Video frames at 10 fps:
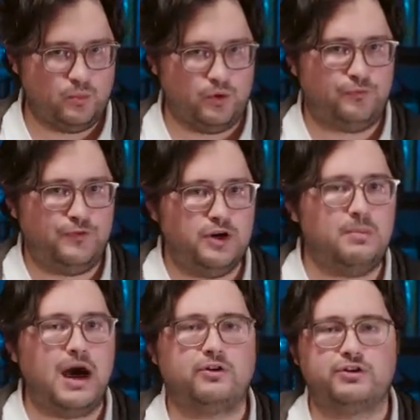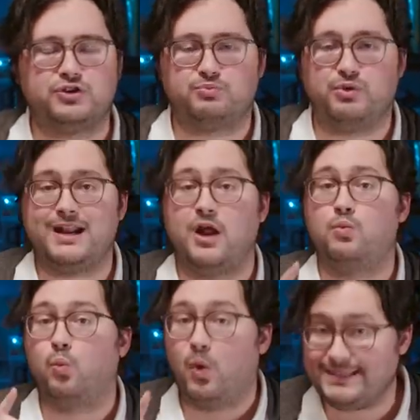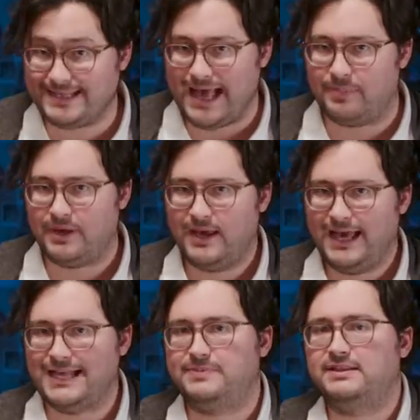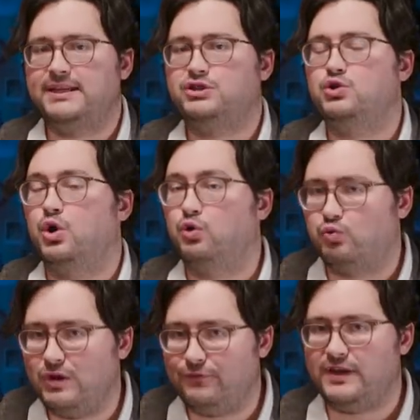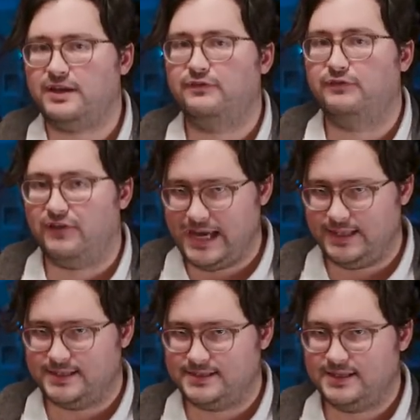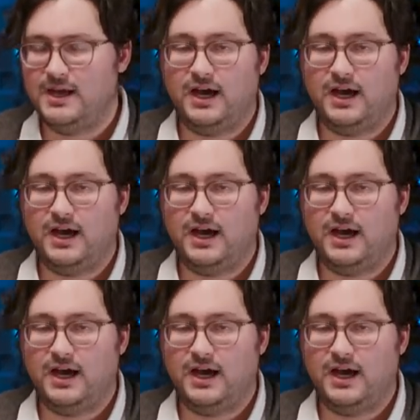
where fear-mongering spread on WhatsApp has been linked to horrific violence.